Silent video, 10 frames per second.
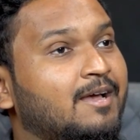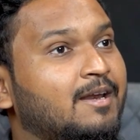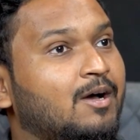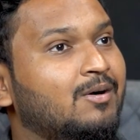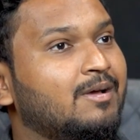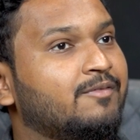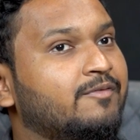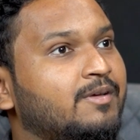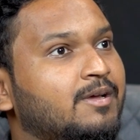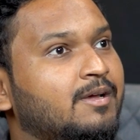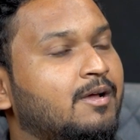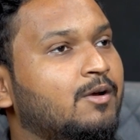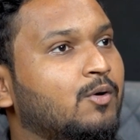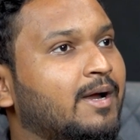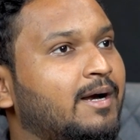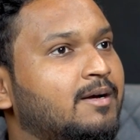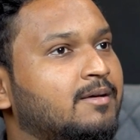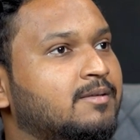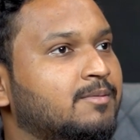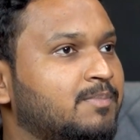Now, if we look at
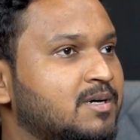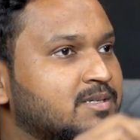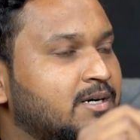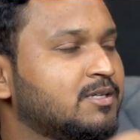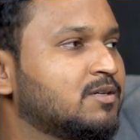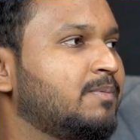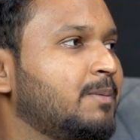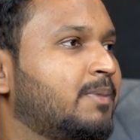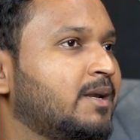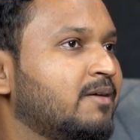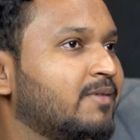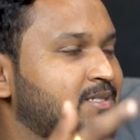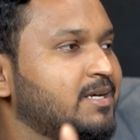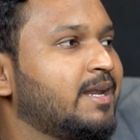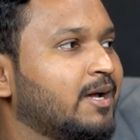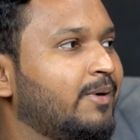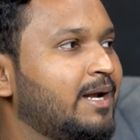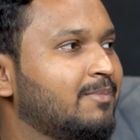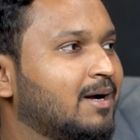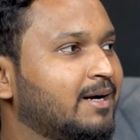the percentage of people investing in
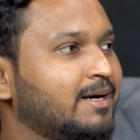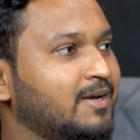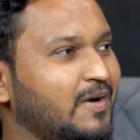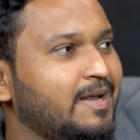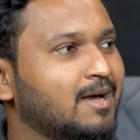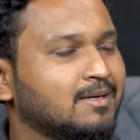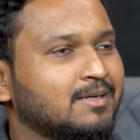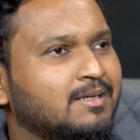equity market in India,